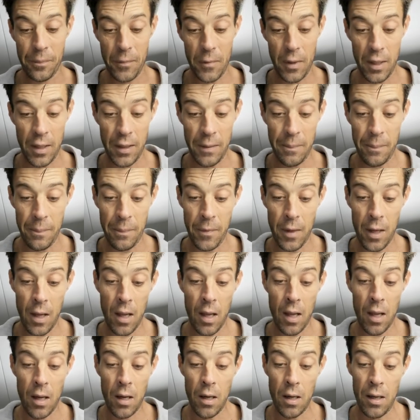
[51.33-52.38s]
Yeah.
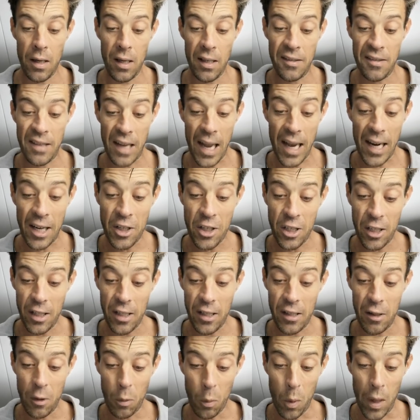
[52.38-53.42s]
It's
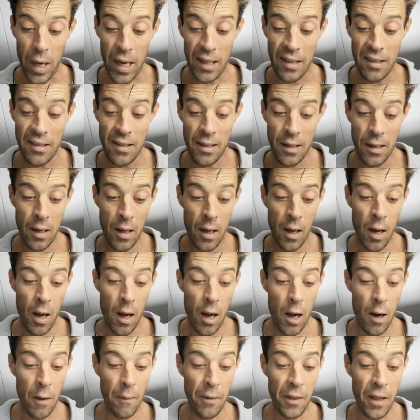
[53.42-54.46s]
actually the weight
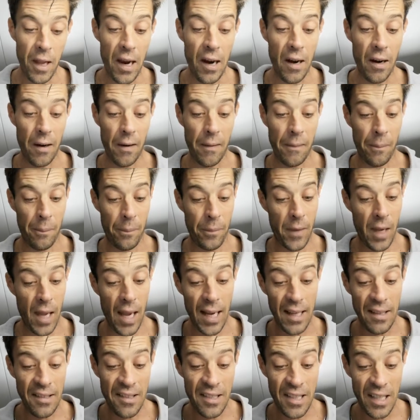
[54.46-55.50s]
of the air.
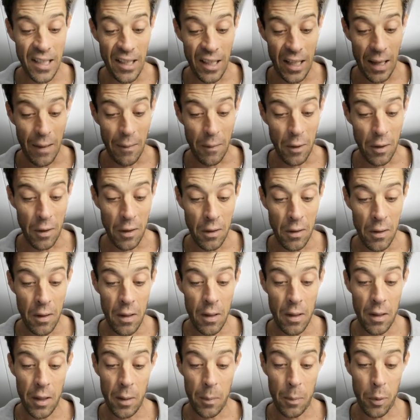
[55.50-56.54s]
At sea level,
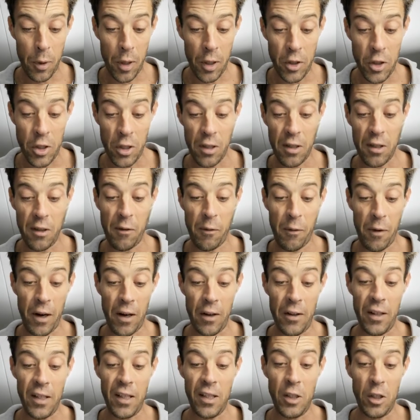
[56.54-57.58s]
the pressure is
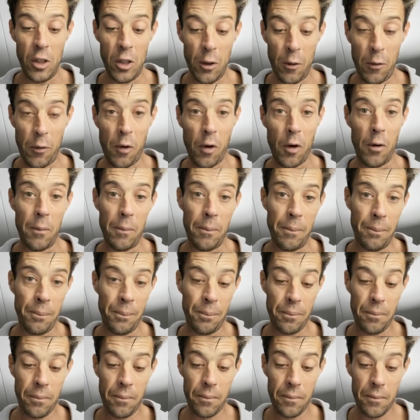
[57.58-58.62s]
fairly uniform
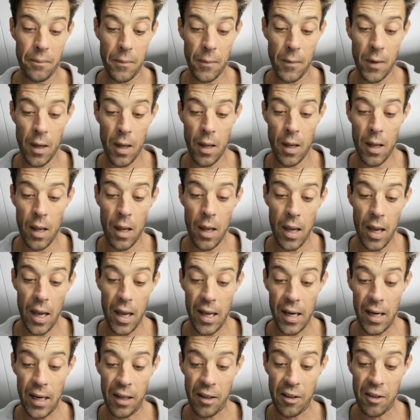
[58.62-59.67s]

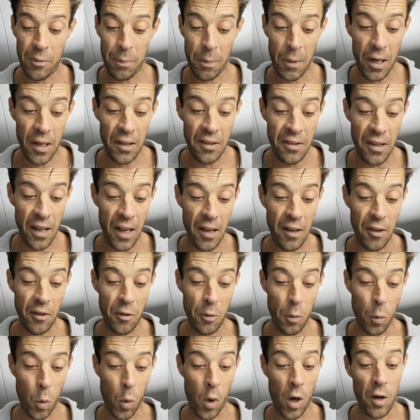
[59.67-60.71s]
and expressed as
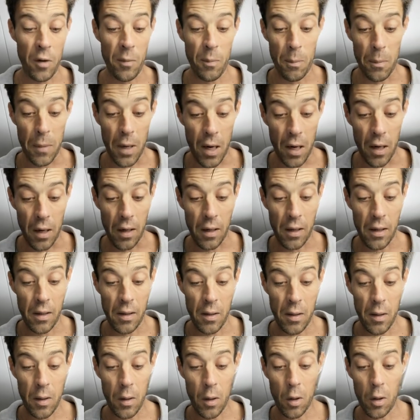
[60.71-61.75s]
1 bar
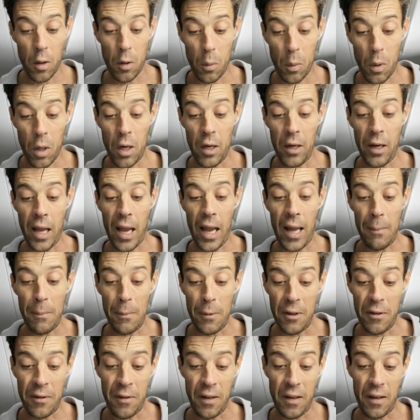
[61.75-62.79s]
or 1
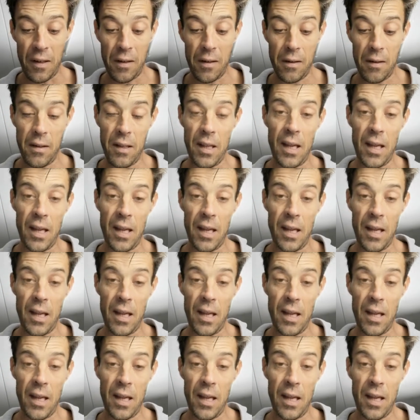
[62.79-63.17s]
atmosphere.